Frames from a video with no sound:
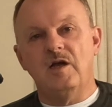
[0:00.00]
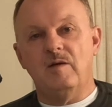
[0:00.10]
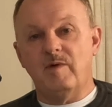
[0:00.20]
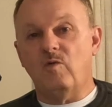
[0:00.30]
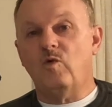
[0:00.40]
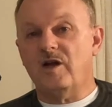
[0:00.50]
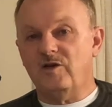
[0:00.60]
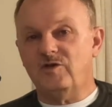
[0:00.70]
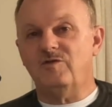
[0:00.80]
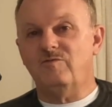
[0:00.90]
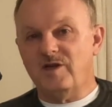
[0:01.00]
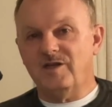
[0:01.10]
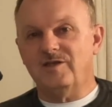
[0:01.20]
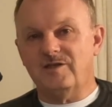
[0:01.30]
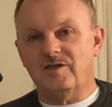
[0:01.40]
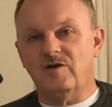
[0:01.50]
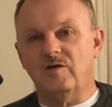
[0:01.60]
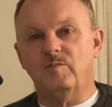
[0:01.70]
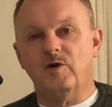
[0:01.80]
about why you should reconsider